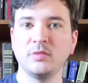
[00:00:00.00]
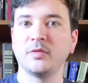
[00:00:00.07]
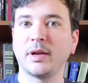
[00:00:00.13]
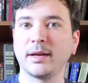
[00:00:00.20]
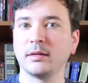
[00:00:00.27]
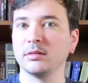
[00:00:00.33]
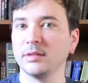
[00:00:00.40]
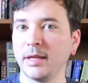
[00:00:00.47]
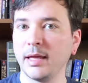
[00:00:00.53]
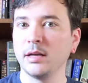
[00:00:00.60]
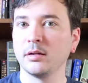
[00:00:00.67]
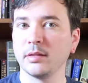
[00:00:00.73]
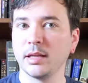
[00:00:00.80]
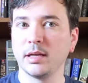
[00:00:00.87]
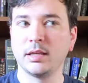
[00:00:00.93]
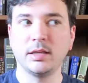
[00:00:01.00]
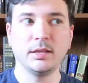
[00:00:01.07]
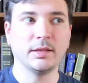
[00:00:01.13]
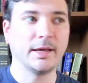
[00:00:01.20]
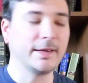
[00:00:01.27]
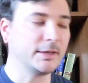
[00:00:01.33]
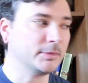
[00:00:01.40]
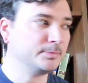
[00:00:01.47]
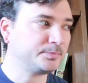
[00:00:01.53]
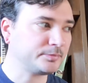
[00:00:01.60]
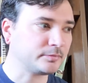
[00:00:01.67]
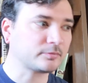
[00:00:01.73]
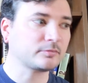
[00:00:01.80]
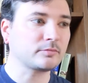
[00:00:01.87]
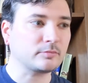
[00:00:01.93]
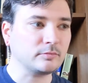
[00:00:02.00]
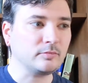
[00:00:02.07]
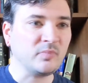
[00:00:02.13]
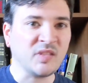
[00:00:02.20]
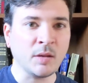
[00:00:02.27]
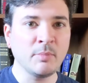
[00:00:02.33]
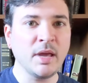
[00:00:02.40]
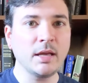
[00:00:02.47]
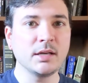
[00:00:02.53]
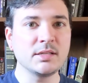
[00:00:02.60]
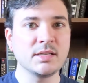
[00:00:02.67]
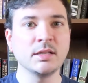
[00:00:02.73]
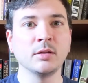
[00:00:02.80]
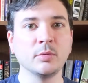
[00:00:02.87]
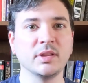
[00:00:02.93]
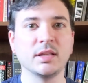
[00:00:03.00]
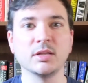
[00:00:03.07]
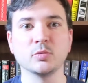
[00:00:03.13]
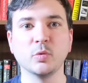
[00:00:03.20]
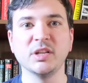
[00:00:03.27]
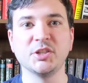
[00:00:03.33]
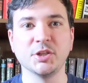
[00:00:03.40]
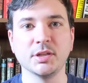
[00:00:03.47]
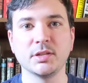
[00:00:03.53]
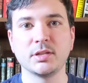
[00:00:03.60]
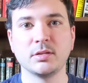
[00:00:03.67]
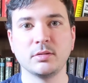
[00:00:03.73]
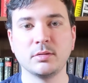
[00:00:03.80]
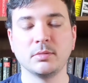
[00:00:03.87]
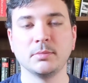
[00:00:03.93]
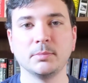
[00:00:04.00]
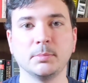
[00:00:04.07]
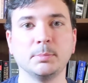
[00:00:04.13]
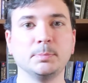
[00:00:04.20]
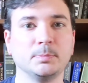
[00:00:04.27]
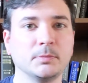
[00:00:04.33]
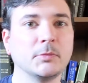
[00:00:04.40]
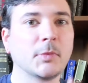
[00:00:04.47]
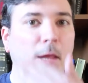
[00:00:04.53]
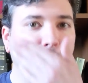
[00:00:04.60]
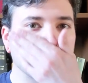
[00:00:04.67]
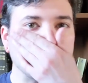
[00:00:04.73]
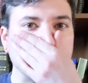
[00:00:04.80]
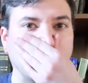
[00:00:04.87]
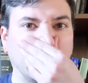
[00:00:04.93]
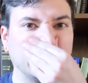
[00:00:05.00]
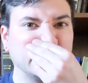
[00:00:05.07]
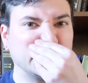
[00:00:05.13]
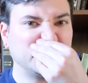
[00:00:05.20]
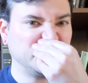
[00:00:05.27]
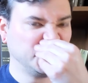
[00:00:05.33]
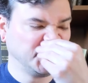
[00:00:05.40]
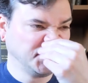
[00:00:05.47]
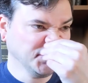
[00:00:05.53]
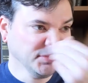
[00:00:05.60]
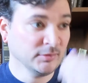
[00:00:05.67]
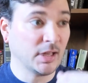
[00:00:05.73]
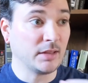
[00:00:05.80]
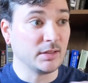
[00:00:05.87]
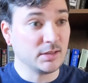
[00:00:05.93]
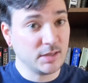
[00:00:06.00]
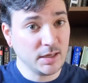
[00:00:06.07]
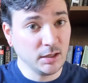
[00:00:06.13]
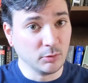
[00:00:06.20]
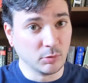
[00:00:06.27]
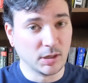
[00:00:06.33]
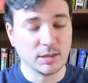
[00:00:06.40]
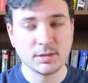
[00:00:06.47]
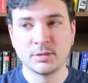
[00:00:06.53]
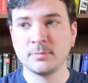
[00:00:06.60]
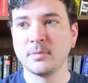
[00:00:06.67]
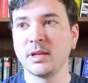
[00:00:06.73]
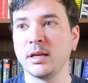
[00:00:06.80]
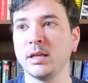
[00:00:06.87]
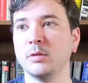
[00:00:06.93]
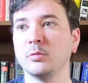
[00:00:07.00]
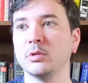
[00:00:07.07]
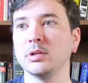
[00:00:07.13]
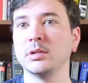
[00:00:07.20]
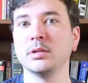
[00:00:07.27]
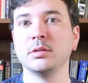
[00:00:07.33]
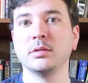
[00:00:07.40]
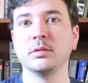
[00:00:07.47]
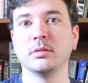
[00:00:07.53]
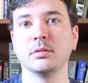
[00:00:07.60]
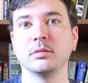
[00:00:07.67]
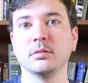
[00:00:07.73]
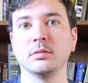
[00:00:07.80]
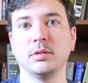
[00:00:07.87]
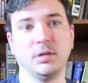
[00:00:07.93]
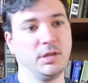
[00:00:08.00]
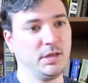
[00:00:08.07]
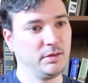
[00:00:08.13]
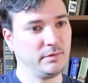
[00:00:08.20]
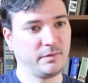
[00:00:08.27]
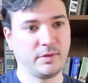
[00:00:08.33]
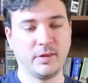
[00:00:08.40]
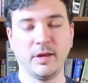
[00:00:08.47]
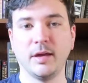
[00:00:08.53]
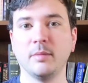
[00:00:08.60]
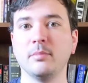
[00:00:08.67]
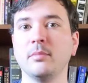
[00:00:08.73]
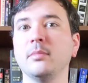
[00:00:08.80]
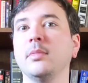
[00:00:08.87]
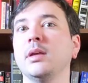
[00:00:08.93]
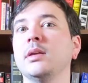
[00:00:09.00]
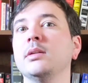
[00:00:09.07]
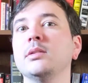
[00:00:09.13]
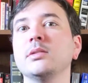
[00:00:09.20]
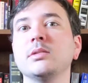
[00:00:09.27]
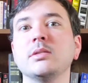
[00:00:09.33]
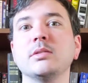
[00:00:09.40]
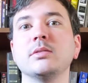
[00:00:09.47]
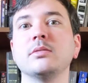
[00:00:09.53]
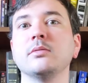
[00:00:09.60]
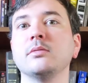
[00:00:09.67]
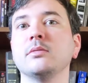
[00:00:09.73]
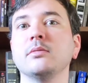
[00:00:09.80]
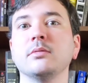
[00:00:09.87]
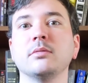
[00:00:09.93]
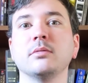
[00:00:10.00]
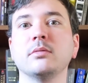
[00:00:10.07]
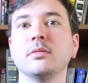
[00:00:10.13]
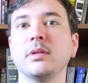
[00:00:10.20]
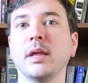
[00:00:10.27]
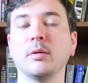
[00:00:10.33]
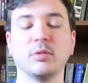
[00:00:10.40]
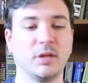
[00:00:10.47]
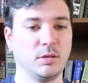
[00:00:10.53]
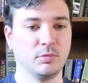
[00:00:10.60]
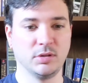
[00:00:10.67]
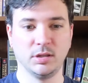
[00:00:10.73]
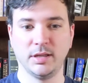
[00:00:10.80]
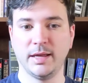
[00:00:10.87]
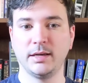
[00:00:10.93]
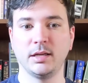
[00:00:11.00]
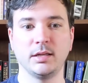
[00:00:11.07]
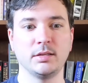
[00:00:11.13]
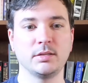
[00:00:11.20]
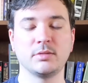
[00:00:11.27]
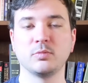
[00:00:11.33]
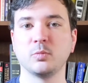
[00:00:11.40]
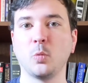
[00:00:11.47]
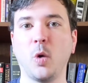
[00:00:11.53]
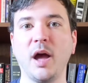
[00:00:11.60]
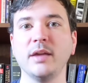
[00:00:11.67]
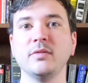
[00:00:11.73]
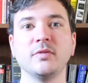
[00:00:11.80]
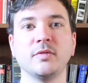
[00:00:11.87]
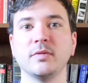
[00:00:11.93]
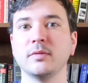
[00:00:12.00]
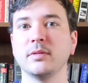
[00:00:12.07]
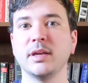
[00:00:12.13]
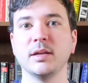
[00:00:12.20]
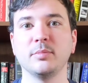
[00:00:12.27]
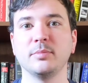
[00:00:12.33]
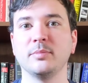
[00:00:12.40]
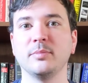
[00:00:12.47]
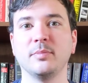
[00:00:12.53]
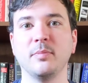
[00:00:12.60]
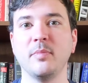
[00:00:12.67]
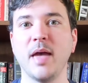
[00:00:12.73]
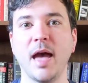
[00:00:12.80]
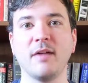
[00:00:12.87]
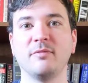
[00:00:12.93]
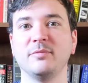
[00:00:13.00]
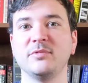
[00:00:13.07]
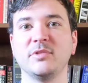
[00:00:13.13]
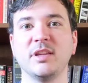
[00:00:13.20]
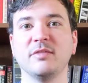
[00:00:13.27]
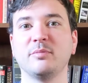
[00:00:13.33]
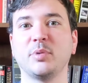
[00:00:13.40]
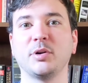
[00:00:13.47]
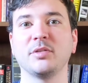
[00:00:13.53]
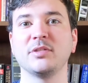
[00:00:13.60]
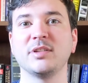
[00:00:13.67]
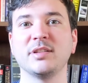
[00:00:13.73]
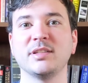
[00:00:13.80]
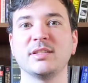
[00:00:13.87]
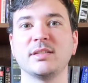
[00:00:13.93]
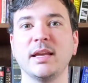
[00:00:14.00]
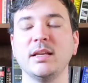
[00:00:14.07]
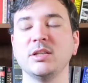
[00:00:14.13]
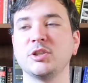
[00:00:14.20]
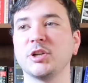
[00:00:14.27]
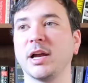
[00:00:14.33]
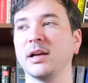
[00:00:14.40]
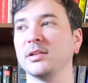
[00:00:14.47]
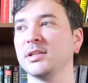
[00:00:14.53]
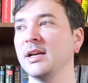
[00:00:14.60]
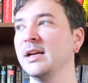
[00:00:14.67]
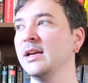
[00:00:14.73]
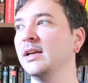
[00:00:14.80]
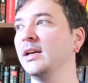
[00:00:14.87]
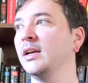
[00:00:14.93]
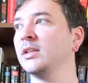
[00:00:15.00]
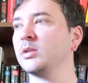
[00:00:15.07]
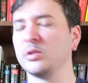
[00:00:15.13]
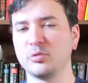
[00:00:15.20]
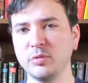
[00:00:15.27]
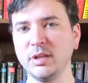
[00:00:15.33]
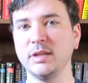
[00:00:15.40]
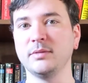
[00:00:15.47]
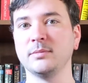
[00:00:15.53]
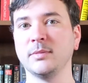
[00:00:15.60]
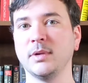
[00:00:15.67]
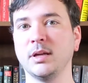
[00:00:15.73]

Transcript: find out later that he like made a deal with these witches and stuff. And the deal was that he would give them he would let his wife give birth to this Satan child. So it's really